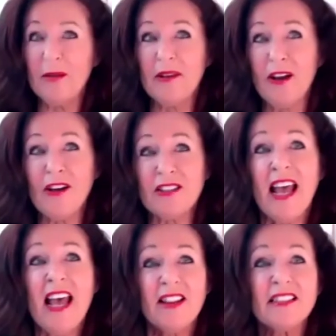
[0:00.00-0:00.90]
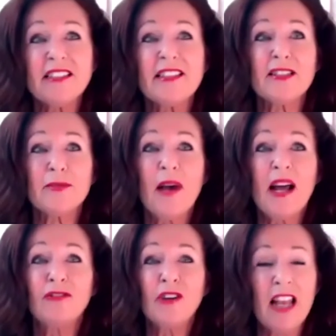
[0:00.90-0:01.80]
because this is as
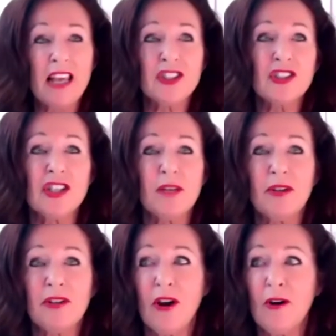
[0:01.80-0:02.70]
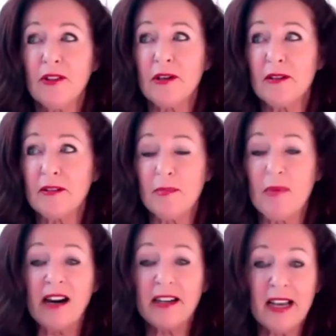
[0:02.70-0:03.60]
well relationship you know the the
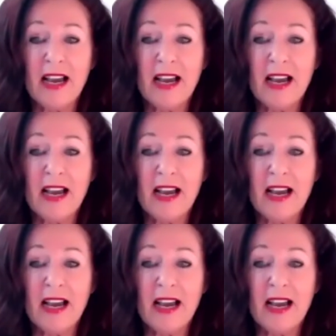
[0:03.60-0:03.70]
partner